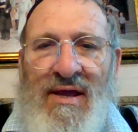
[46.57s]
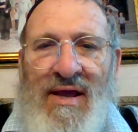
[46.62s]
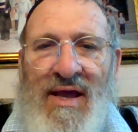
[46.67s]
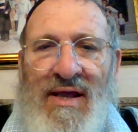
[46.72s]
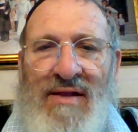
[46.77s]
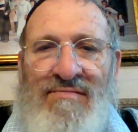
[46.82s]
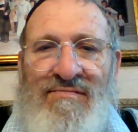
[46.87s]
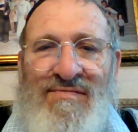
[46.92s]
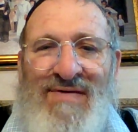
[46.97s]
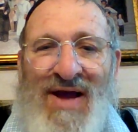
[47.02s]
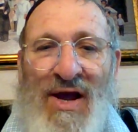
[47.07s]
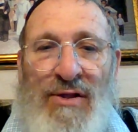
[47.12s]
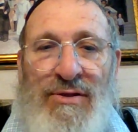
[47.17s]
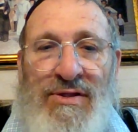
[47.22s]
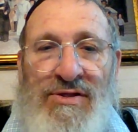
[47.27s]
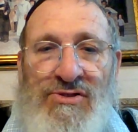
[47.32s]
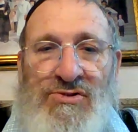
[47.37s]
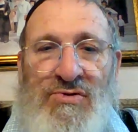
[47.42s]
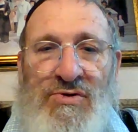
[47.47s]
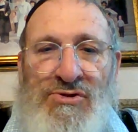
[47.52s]
In fact,
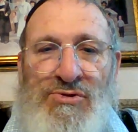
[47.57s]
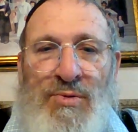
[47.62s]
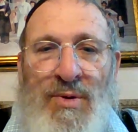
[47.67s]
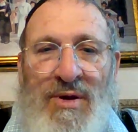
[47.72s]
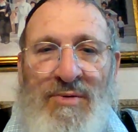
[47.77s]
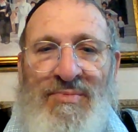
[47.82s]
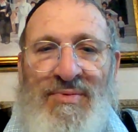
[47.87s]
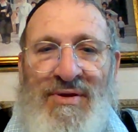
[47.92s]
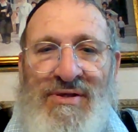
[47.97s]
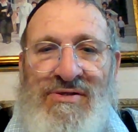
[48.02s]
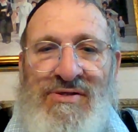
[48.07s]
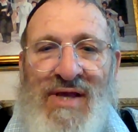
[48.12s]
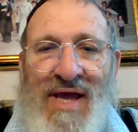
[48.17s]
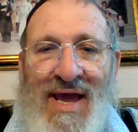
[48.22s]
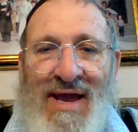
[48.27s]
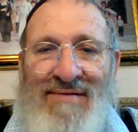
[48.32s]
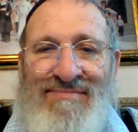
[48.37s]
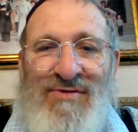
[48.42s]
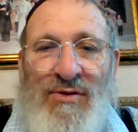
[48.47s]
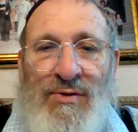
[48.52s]
the Jewish people,
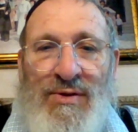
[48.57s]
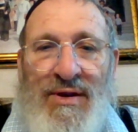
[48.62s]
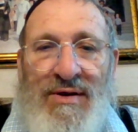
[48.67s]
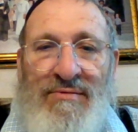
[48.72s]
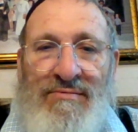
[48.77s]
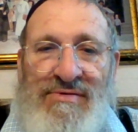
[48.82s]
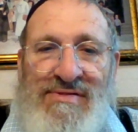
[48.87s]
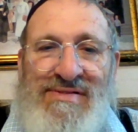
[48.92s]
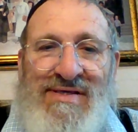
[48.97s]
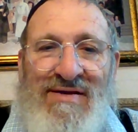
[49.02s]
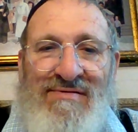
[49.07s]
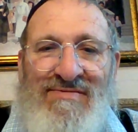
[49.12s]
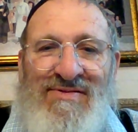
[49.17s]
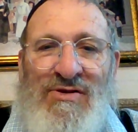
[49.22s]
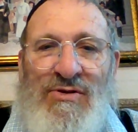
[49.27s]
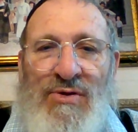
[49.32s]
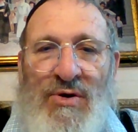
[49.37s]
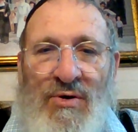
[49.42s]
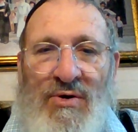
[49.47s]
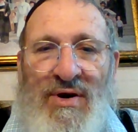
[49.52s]
after they received
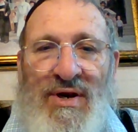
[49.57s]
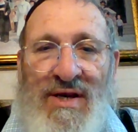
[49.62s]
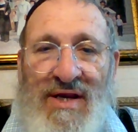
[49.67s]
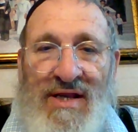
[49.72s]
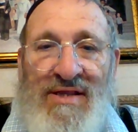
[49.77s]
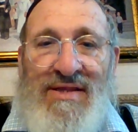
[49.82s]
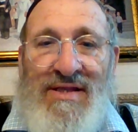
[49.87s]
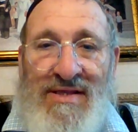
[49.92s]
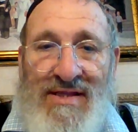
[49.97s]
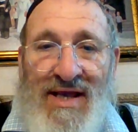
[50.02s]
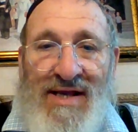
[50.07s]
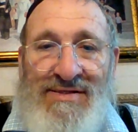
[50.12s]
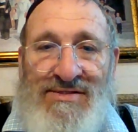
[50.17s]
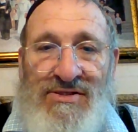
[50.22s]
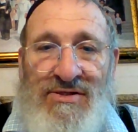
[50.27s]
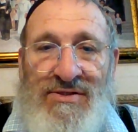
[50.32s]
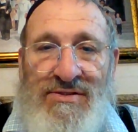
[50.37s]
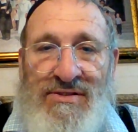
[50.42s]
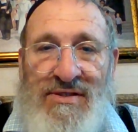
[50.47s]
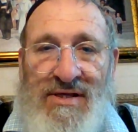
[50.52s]
the Torah in the
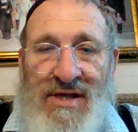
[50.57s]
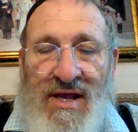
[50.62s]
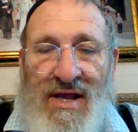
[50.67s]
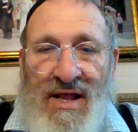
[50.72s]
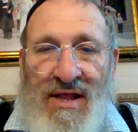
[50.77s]
desert,